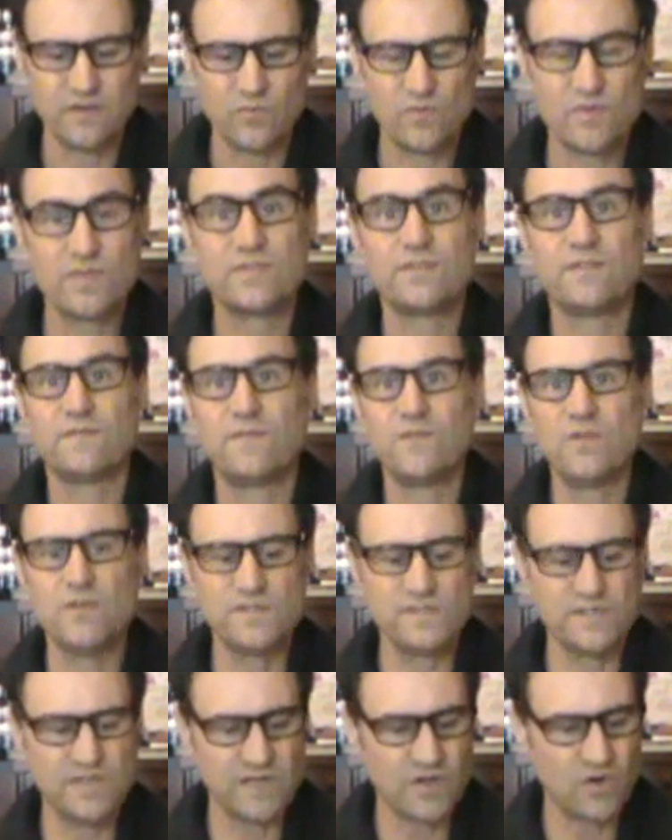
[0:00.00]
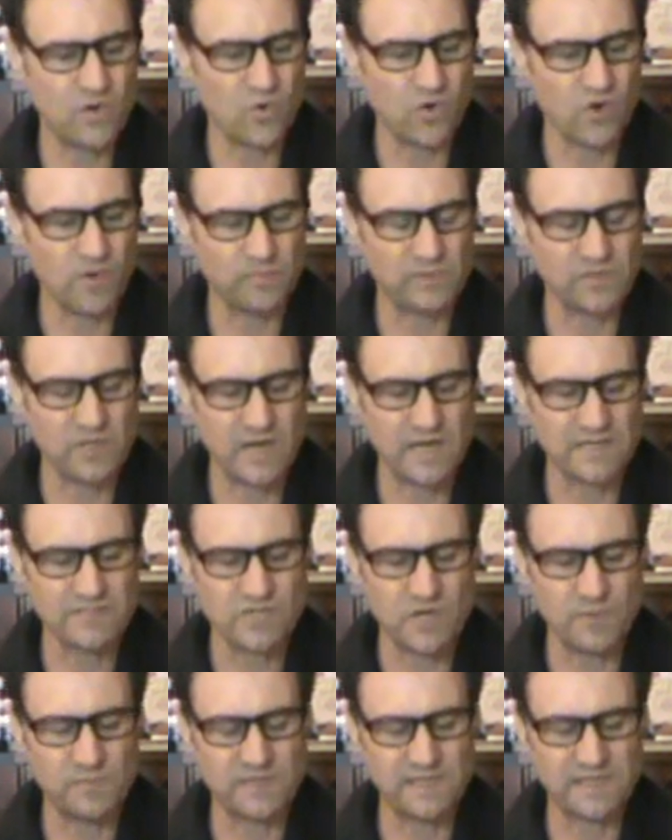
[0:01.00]
With the diffusing or applying
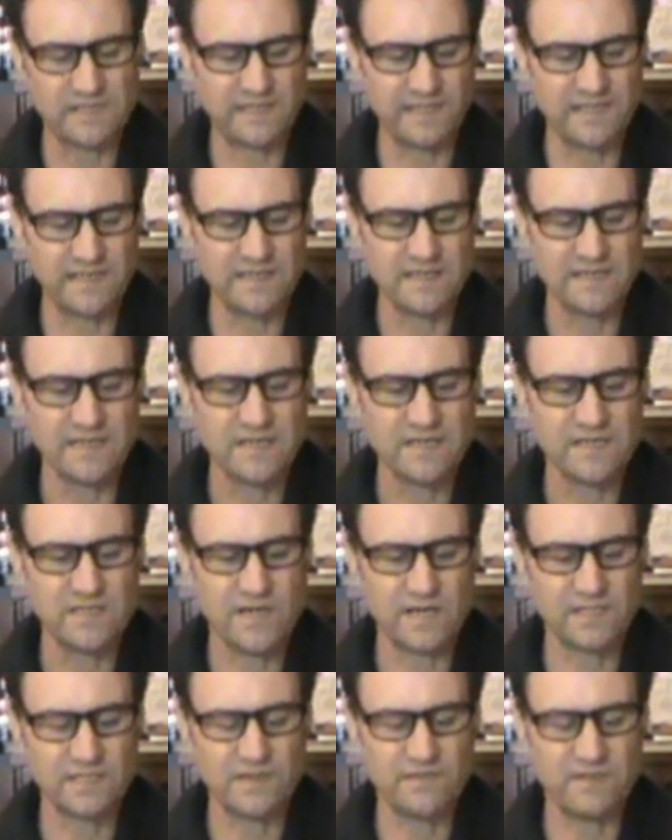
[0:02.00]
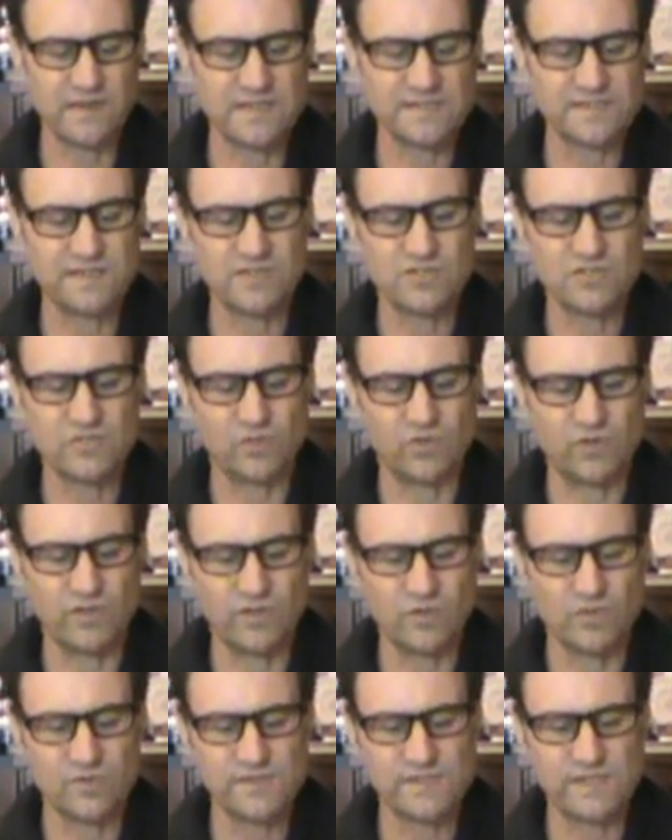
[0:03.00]
topically, Young Living essential
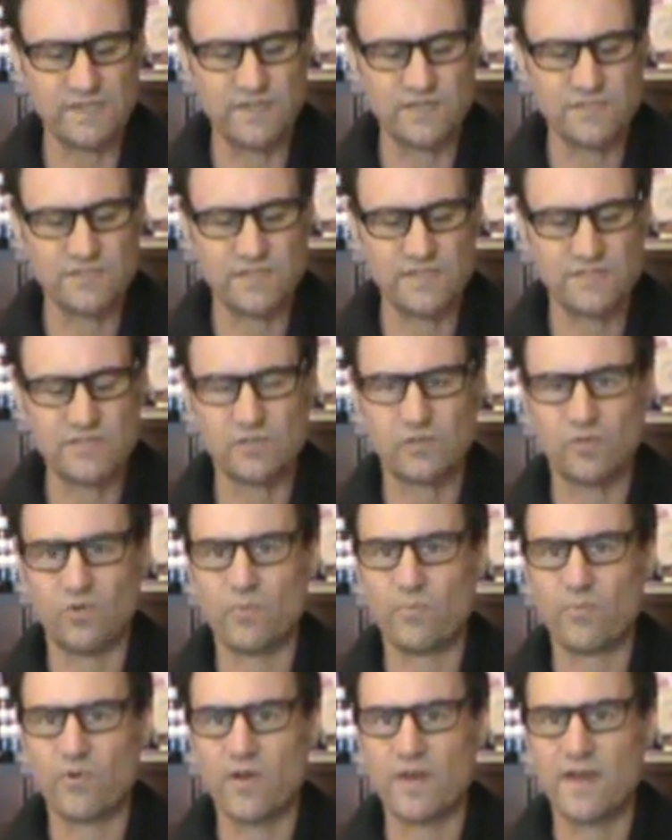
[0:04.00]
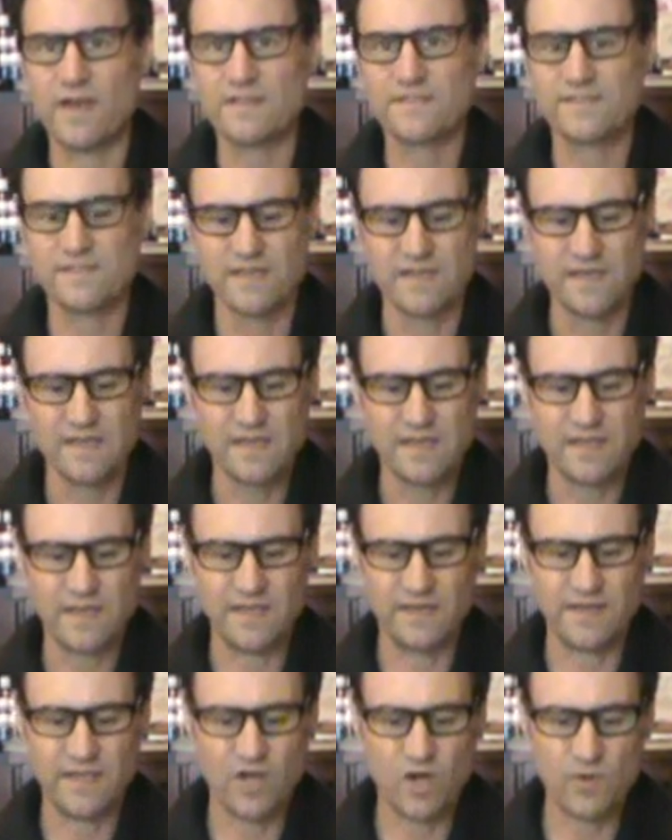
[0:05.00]
oils and essential oil products
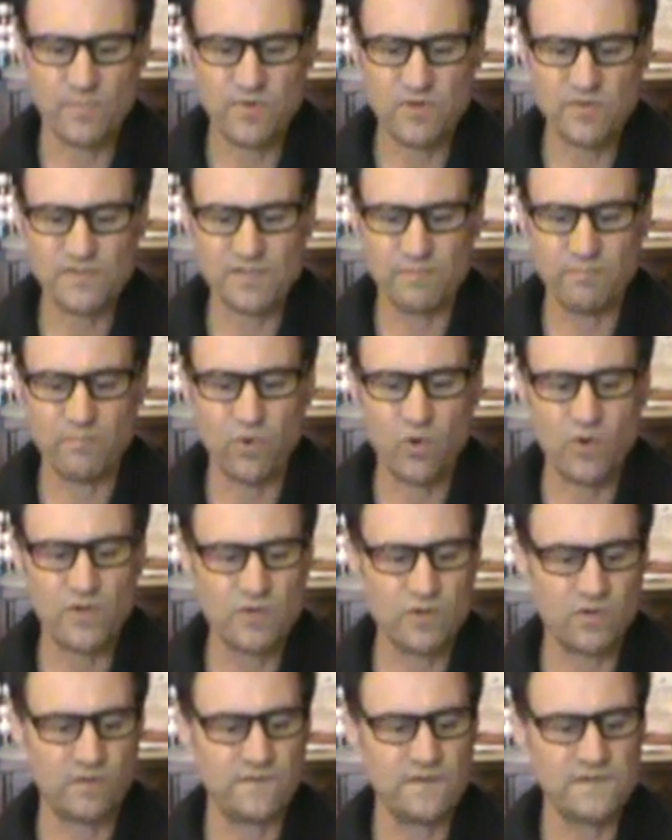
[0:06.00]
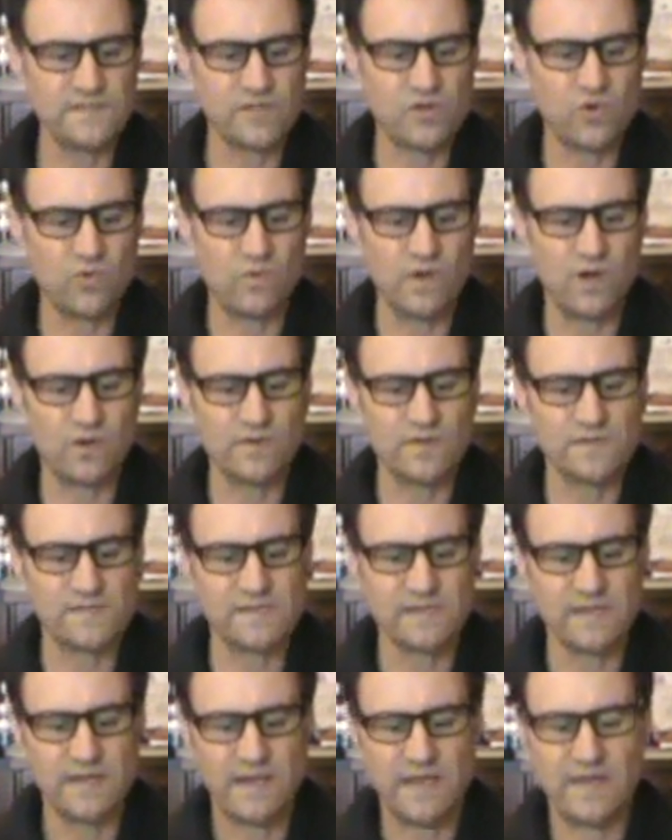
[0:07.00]
can help you support your physical
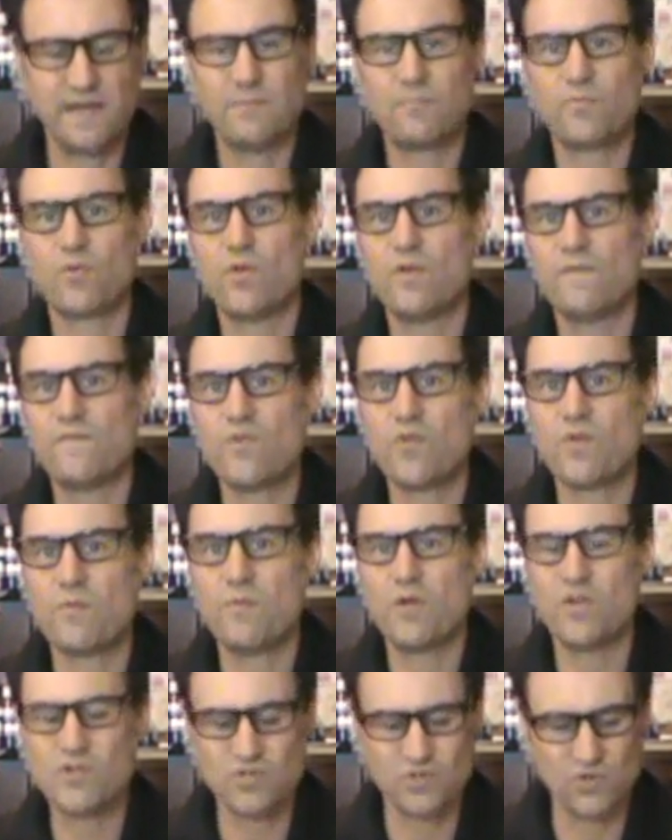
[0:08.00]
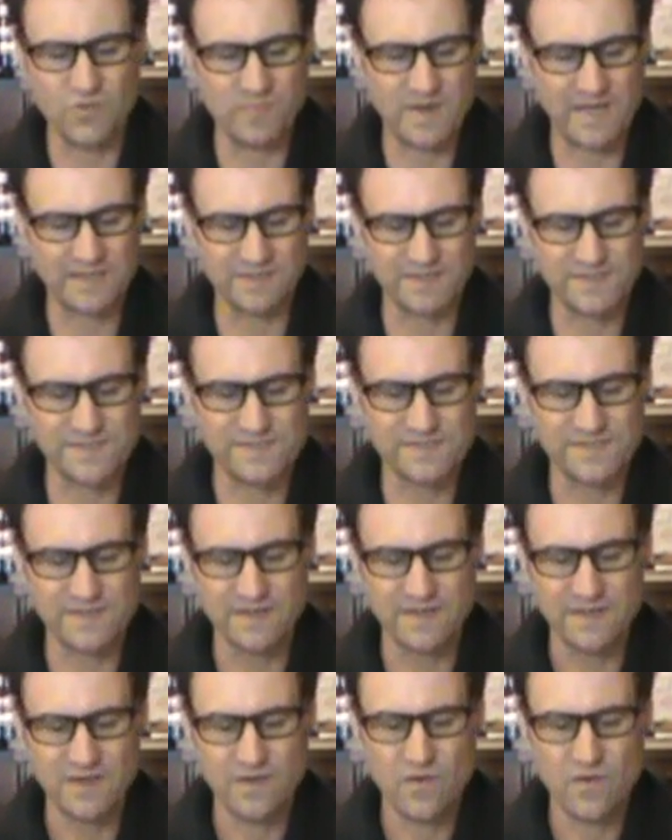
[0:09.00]
wellness and improve your emotional balance.